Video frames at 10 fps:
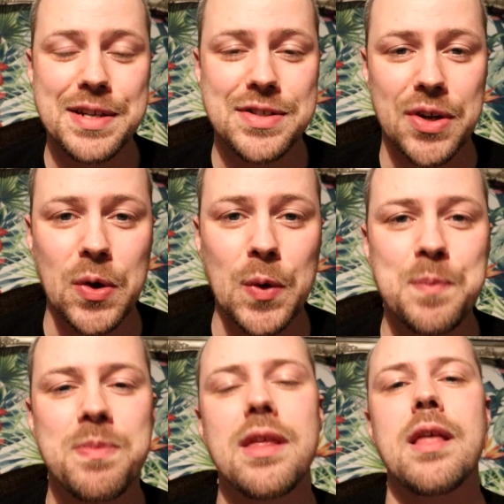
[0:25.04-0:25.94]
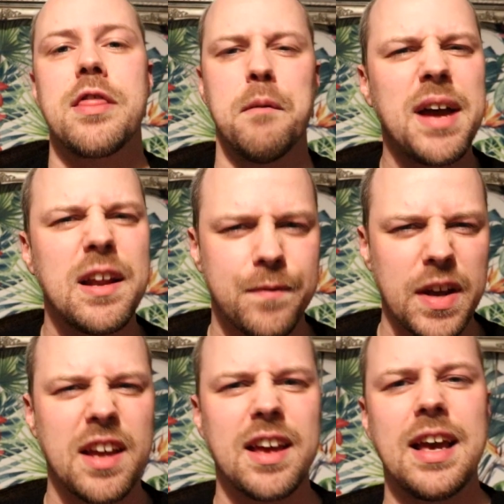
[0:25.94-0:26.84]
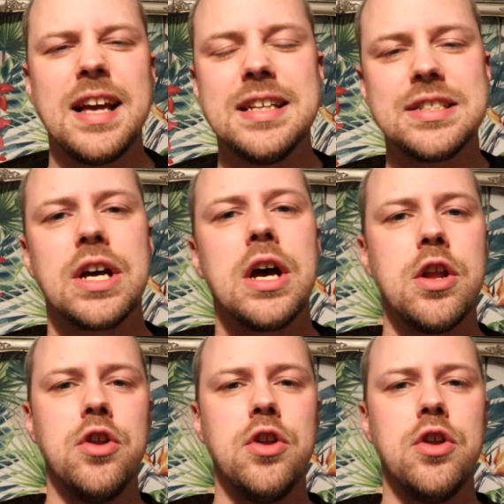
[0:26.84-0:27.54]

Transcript: So the main thing is